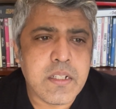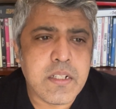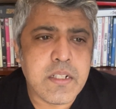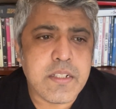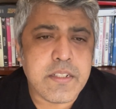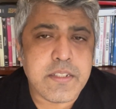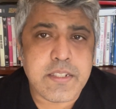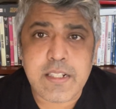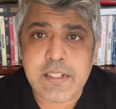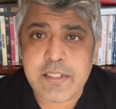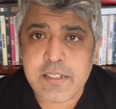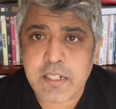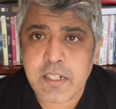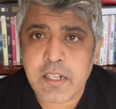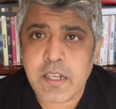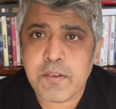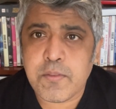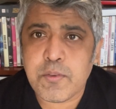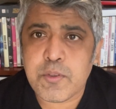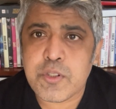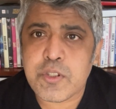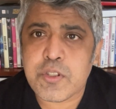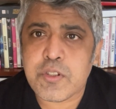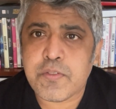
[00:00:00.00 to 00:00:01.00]
Silsila
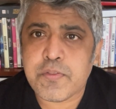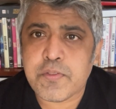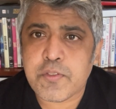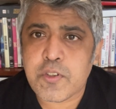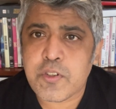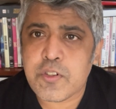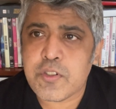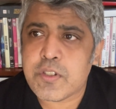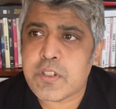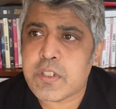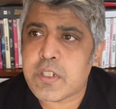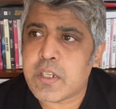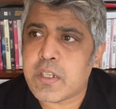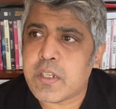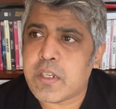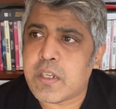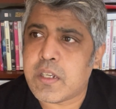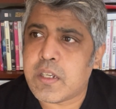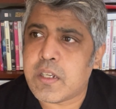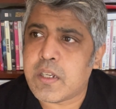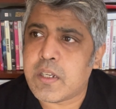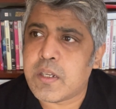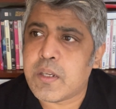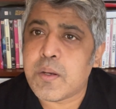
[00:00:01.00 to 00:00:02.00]
was, of course,
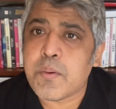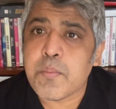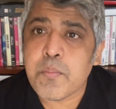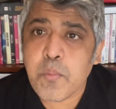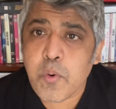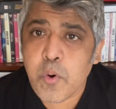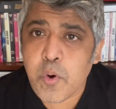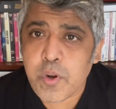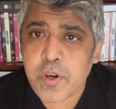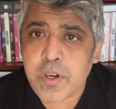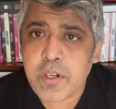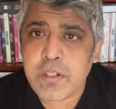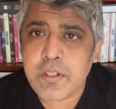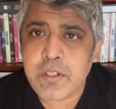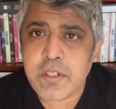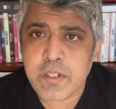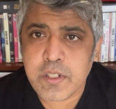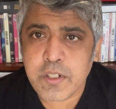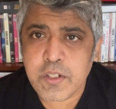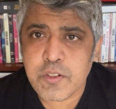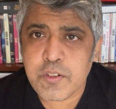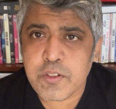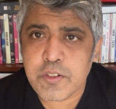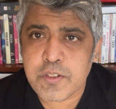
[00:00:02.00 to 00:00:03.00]
more in the
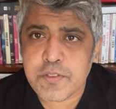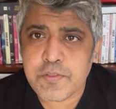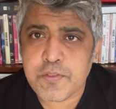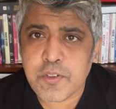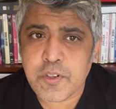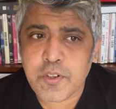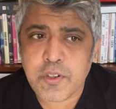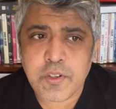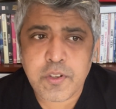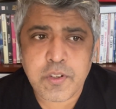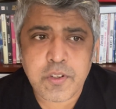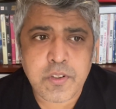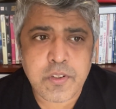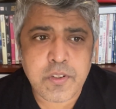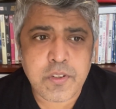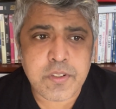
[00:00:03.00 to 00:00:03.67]
news for